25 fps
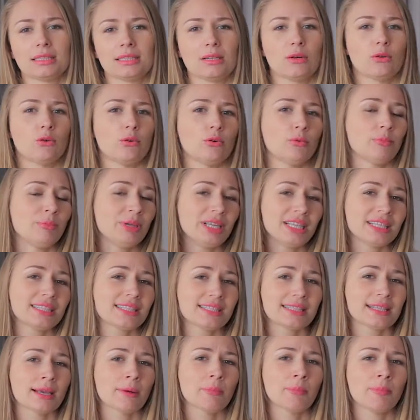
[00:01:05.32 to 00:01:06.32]
or
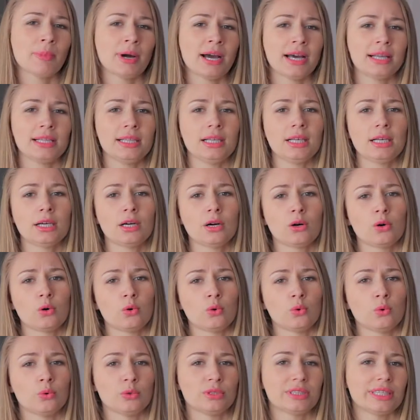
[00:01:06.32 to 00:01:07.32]
meets somebody
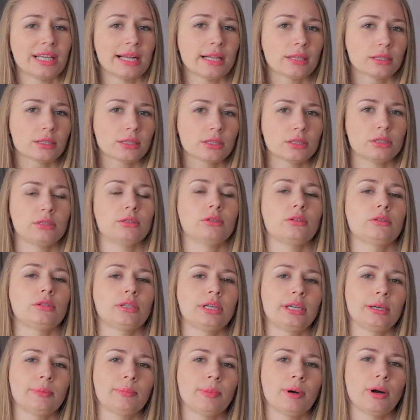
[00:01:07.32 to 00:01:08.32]
who tells
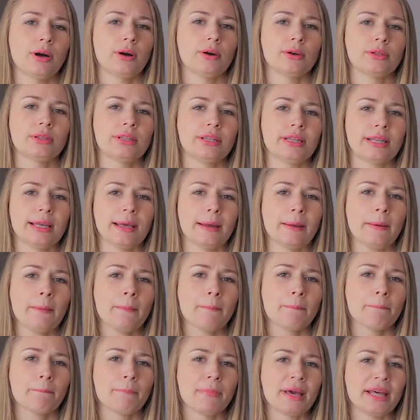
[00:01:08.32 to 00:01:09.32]
her about the
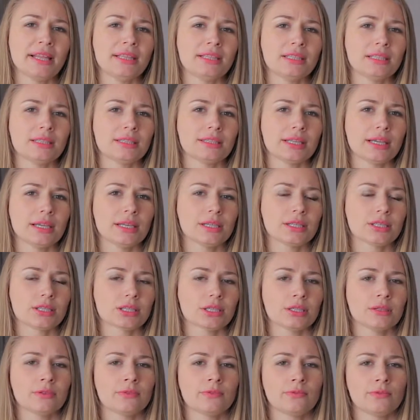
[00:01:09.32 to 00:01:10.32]

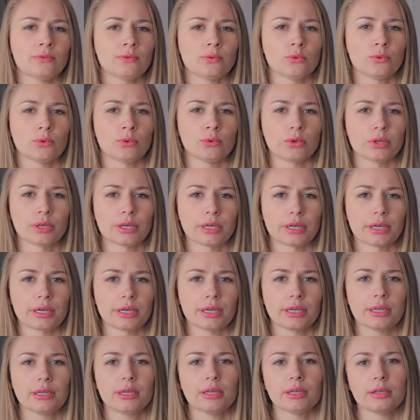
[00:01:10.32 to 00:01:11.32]
meditation
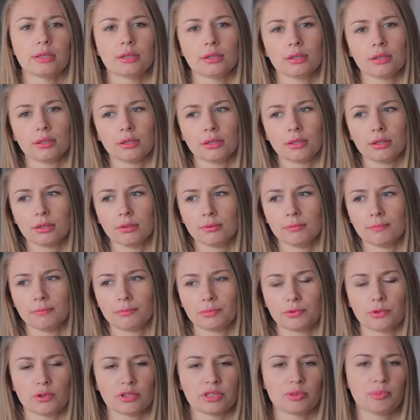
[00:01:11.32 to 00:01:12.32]
for
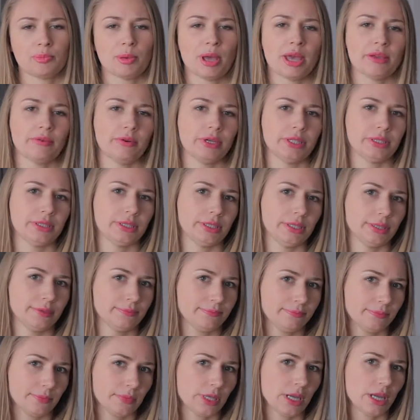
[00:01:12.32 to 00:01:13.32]
prosperity,
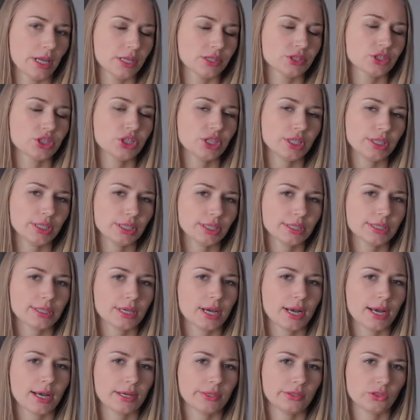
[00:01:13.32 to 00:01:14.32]
and she
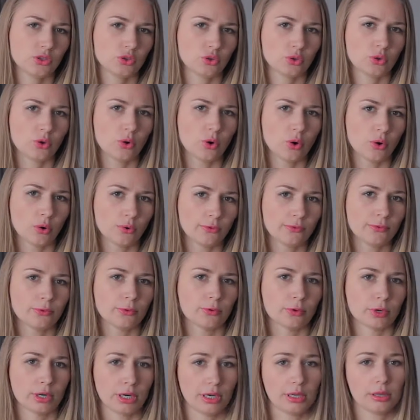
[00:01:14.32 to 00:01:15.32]
decides to go
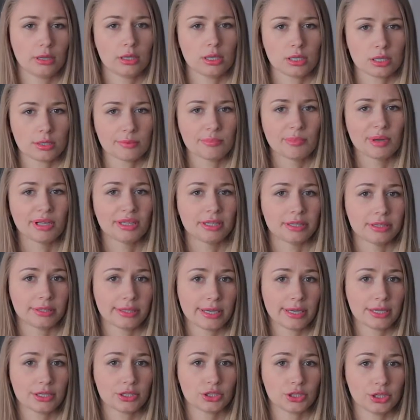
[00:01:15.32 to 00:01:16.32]
for this
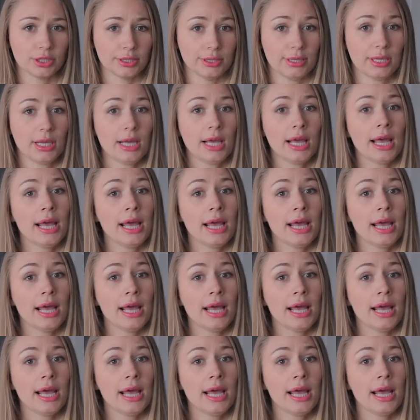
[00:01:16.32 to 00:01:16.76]
meditation.